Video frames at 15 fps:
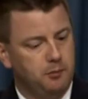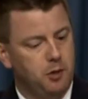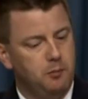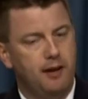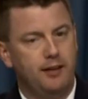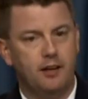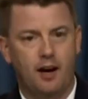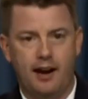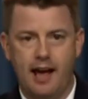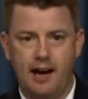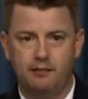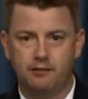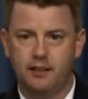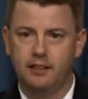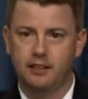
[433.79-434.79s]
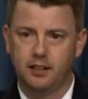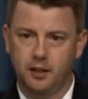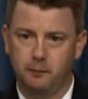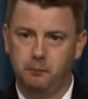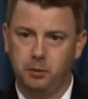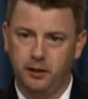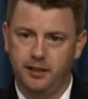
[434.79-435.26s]
You might not have
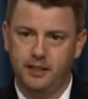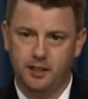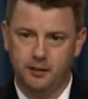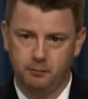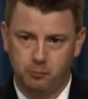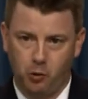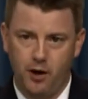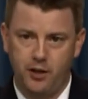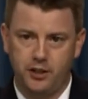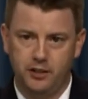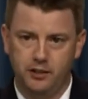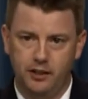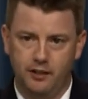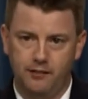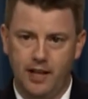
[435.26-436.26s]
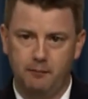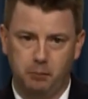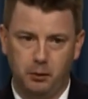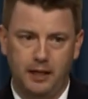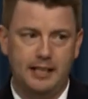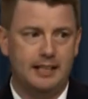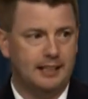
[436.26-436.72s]
complete compression of that
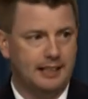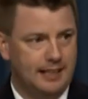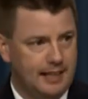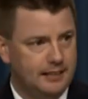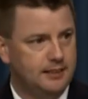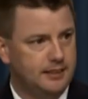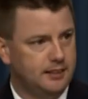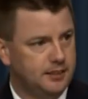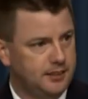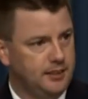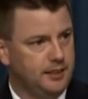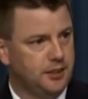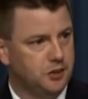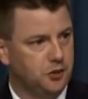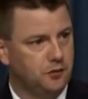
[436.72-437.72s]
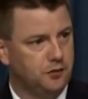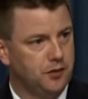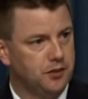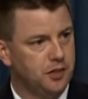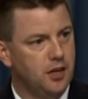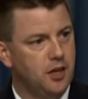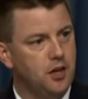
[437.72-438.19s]
blade against its sealing surface.